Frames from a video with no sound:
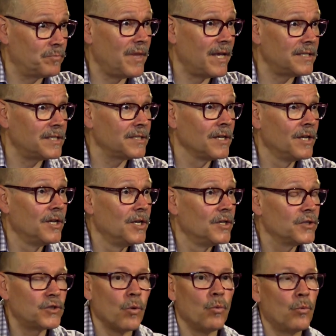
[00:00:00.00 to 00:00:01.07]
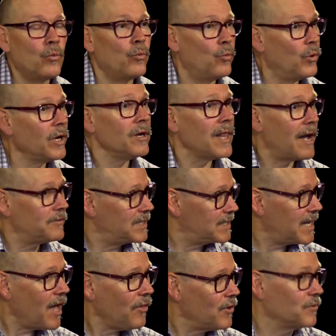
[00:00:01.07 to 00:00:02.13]
That's so we're allowed to
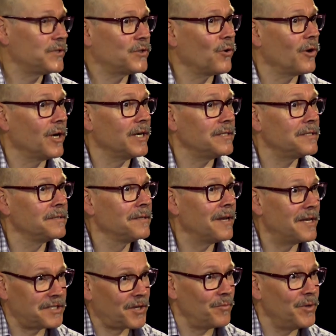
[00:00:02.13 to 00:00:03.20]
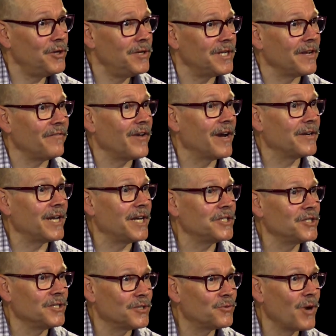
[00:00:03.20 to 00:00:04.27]
tell those stories as community
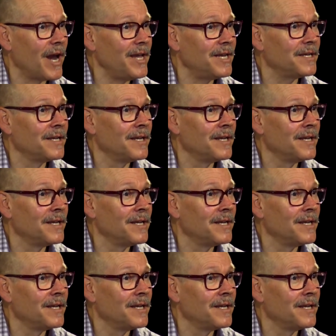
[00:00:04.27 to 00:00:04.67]
foundations, right?